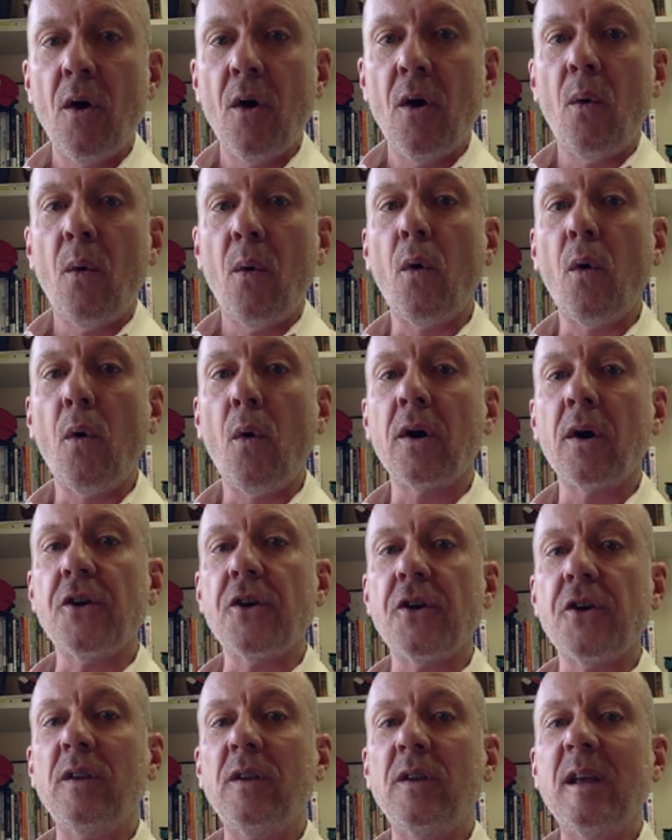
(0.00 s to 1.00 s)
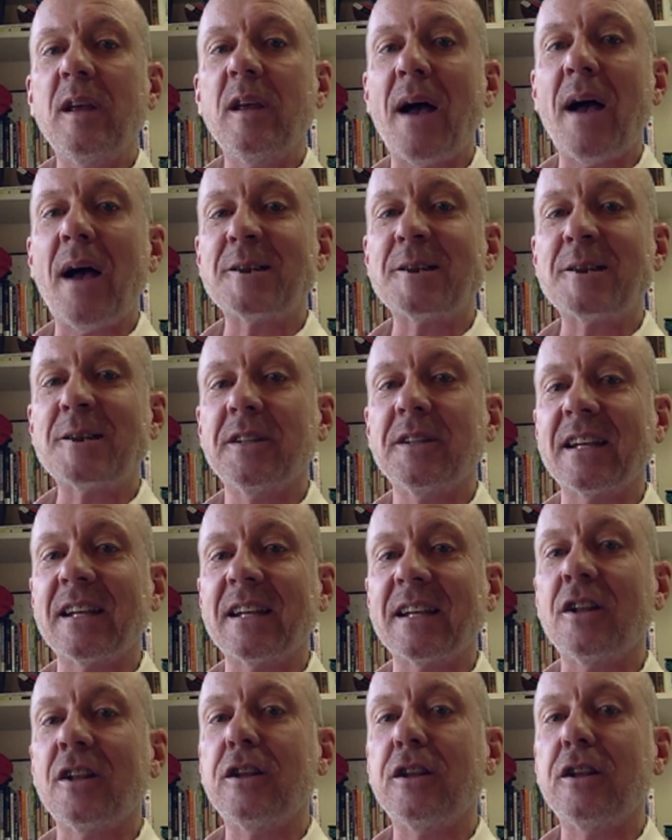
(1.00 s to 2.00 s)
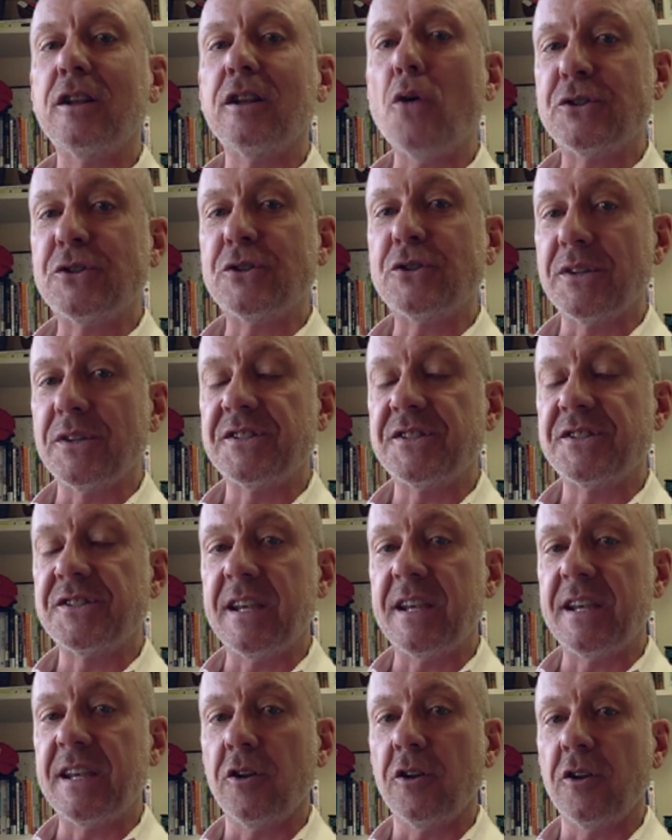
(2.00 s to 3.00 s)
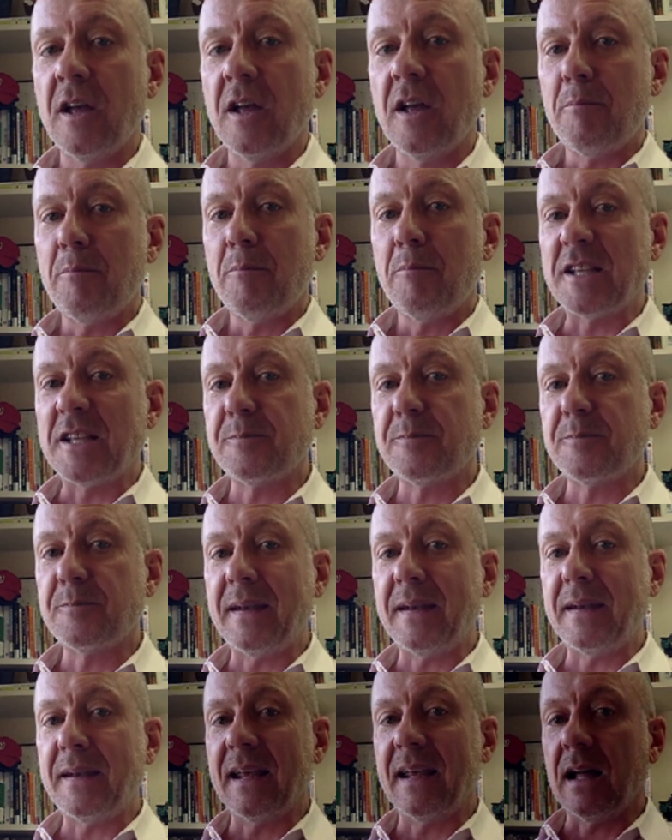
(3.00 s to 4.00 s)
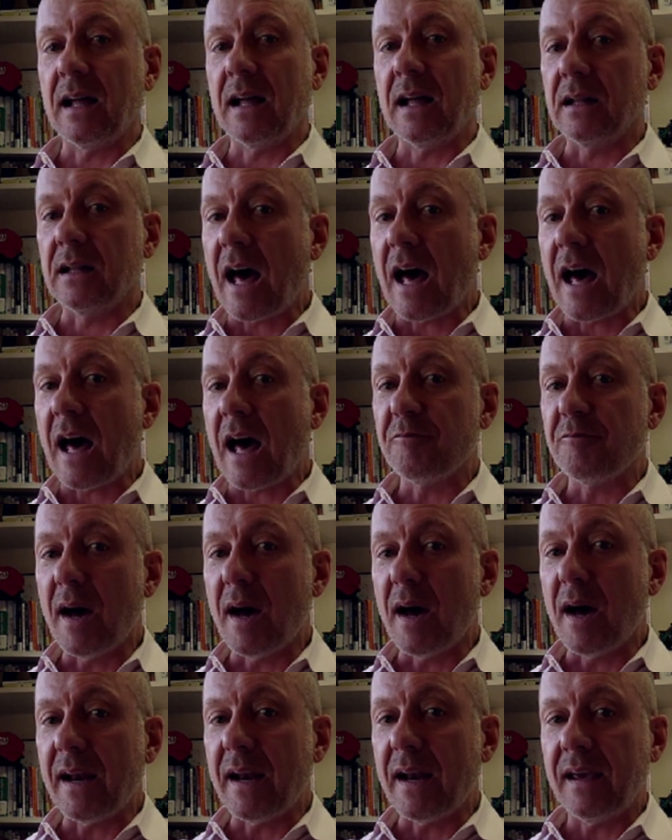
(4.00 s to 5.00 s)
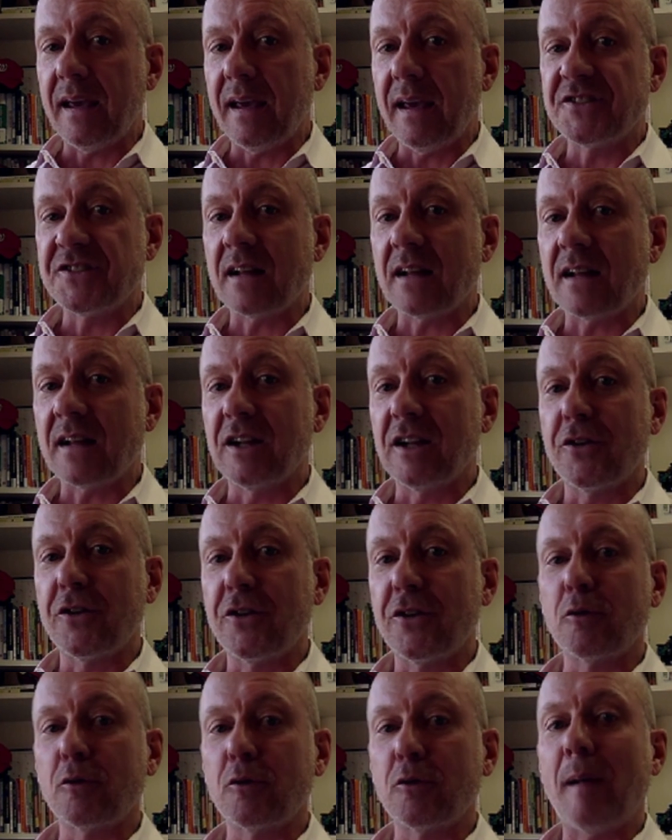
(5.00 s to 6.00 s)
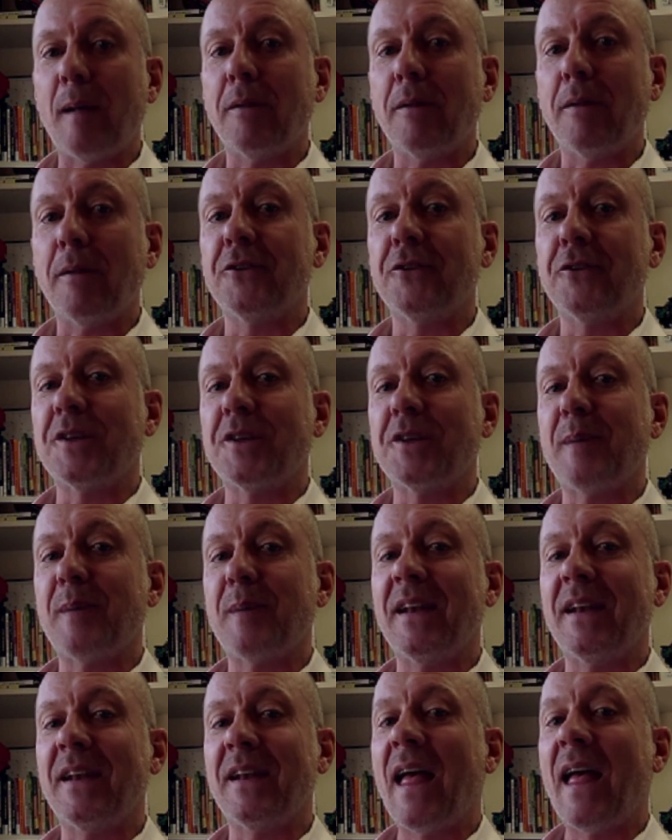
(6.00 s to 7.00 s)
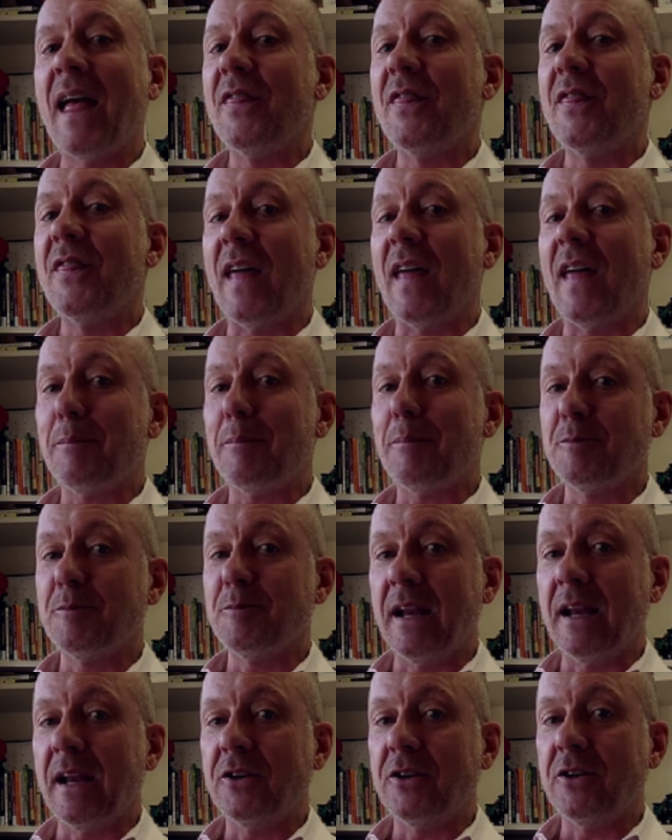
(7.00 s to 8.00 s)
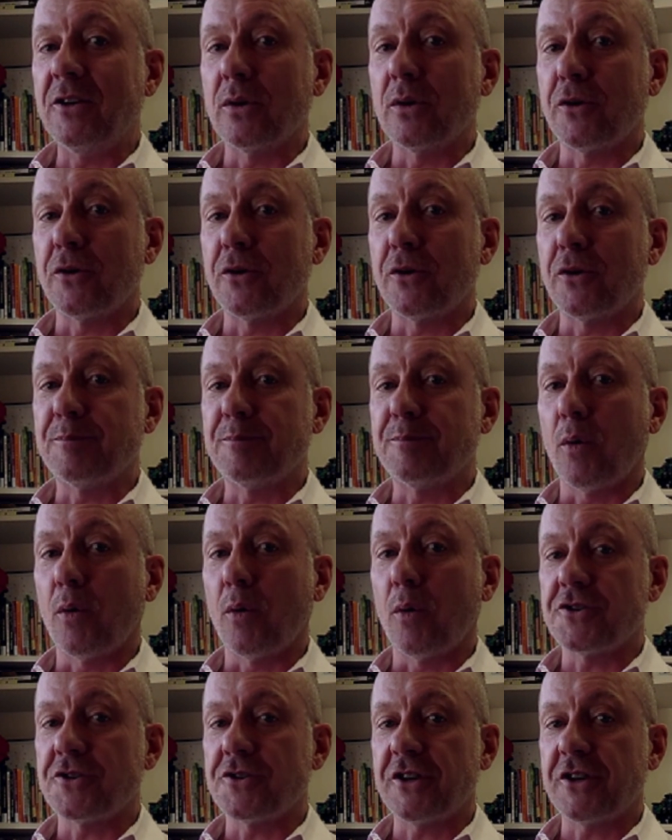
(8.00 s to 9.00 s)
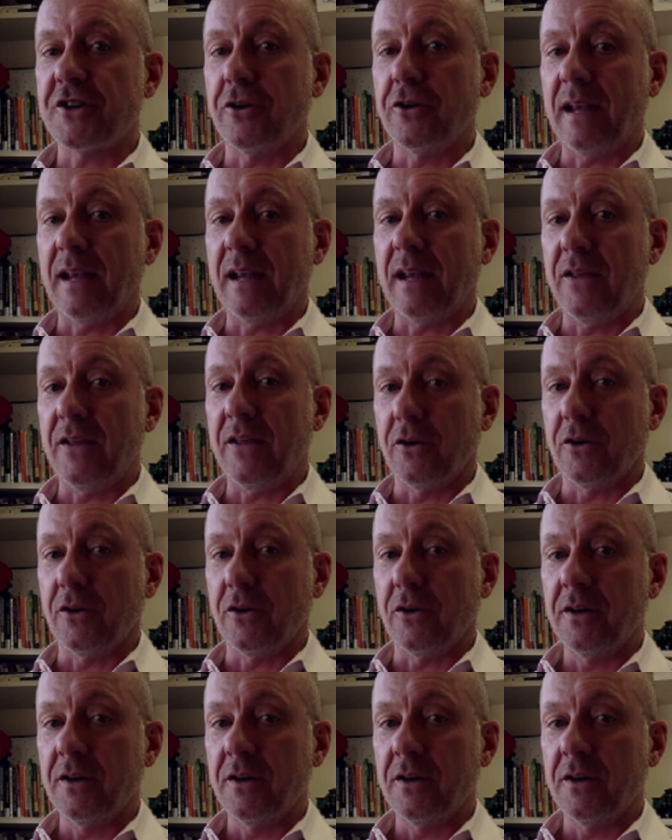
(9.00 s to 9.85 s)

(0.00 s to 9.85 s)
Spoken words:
or it's only possible to get close to a seal by spending a lot of money. It's not clear that the Republicans want to spend that much money to increase border security either.